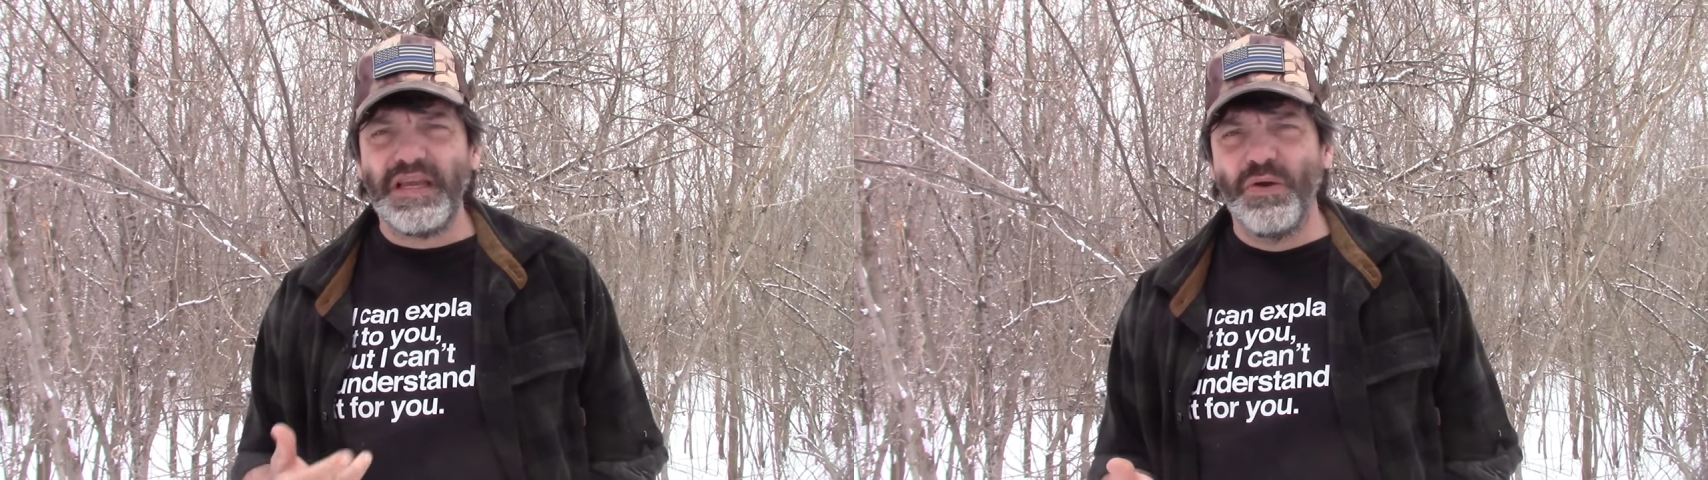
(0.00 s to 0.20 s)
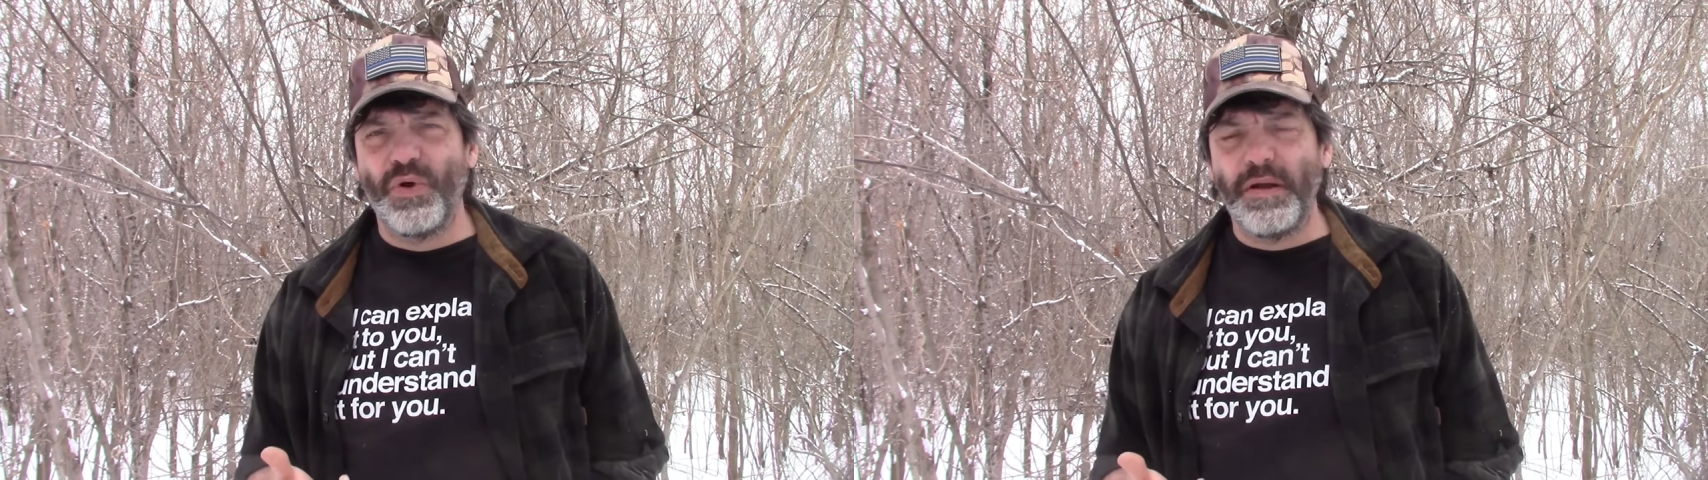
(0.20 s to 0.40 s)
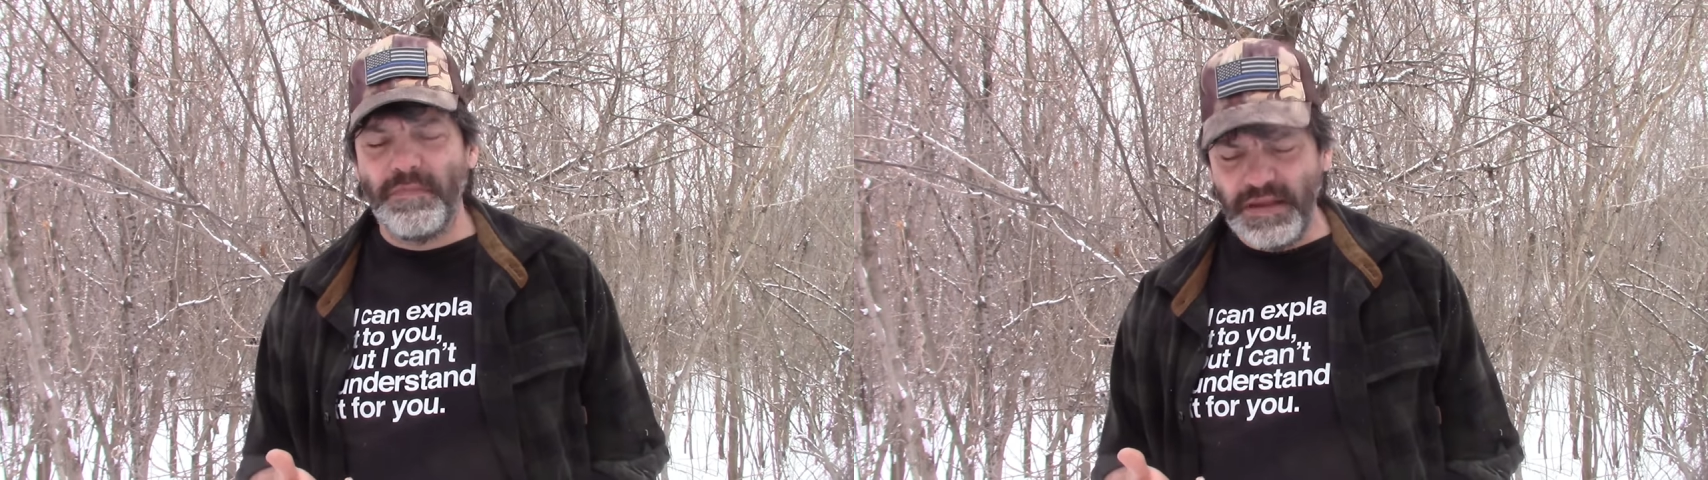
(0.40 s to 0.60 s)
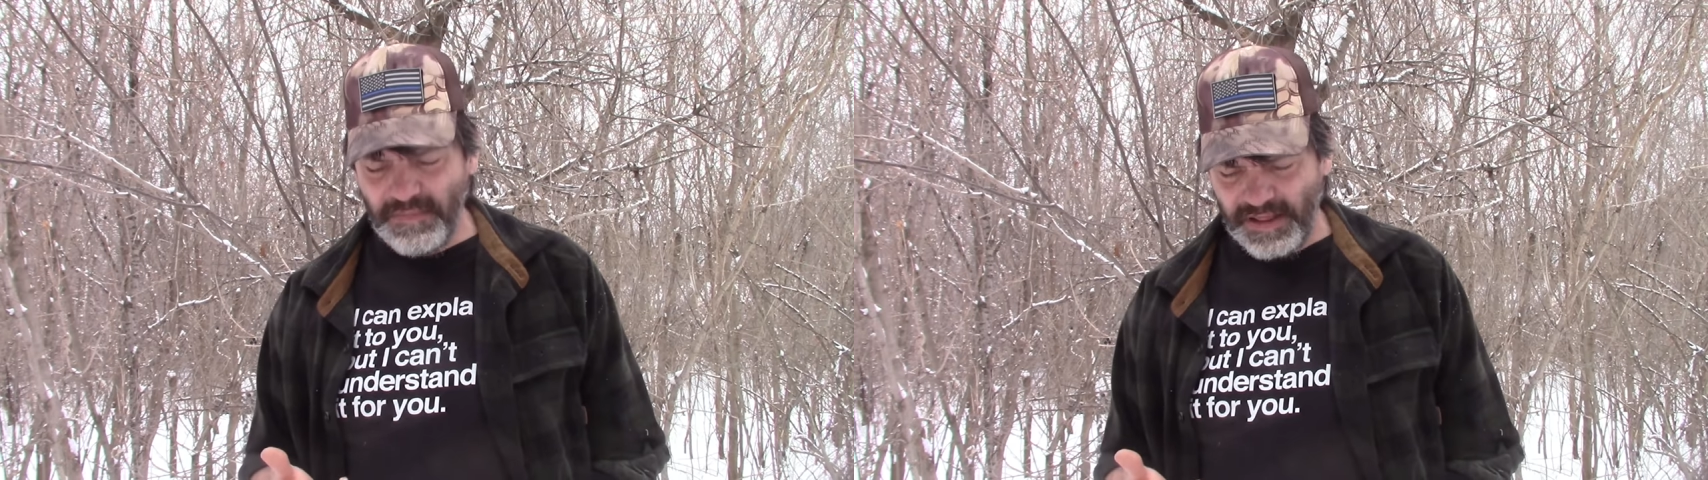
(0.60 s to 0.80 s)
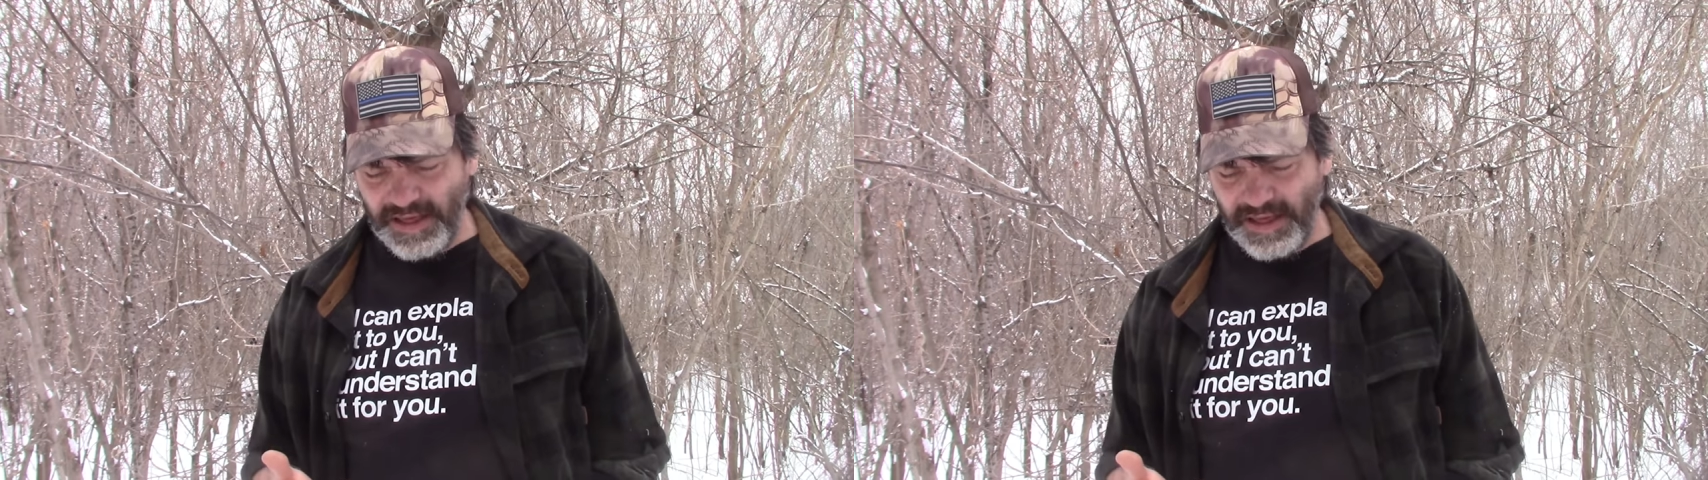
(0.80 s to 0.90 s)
And what I mean by